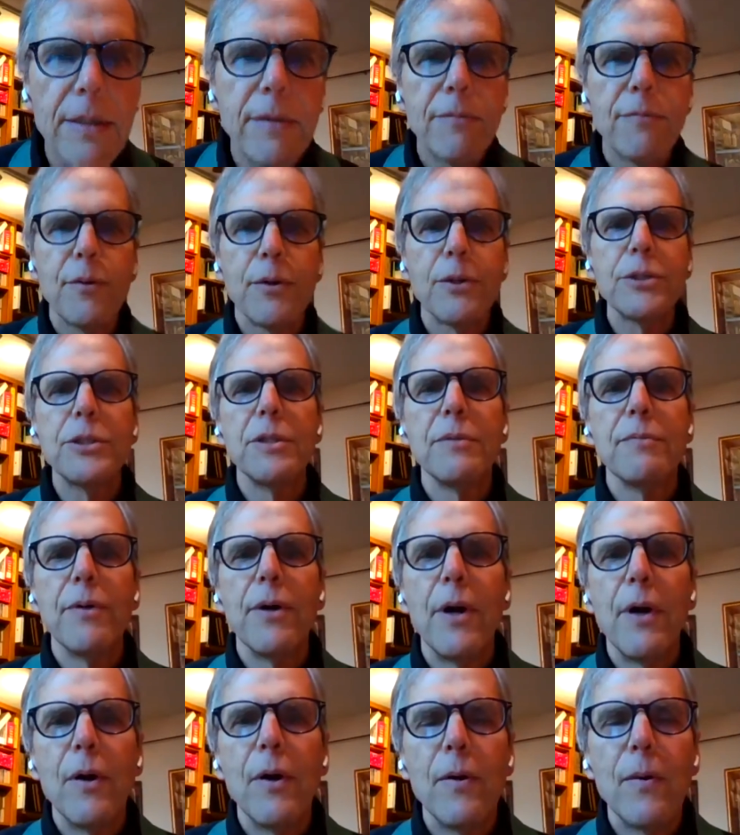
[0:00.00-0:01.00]
First of
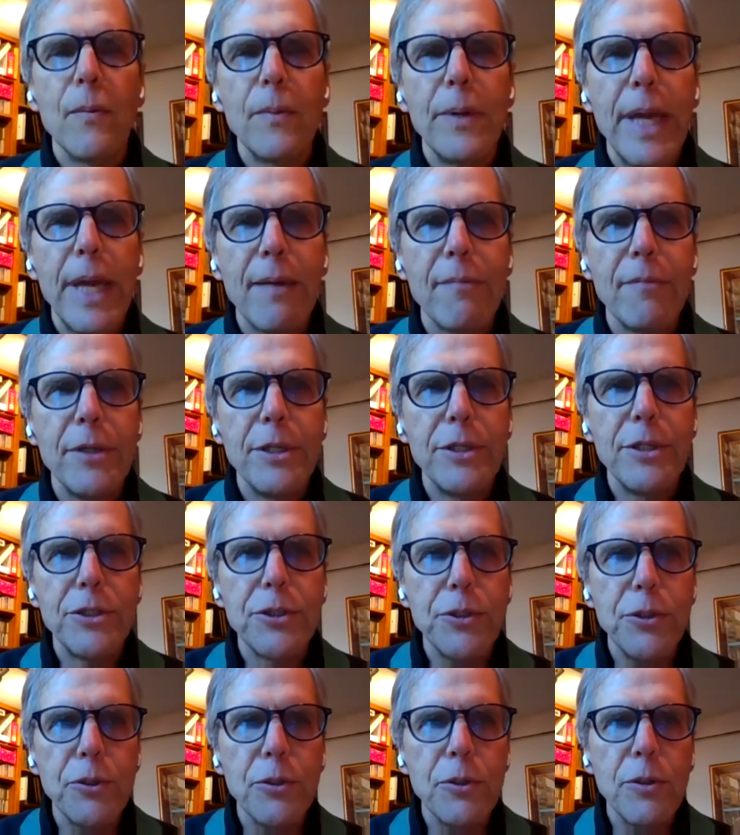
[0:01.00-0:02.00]
all, we have these
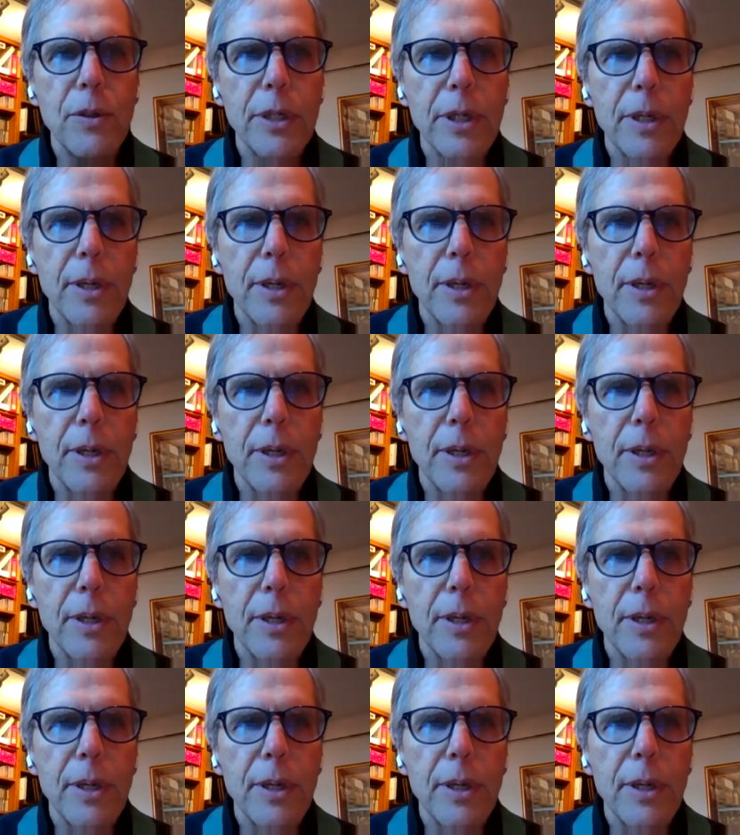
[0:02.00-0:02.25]
two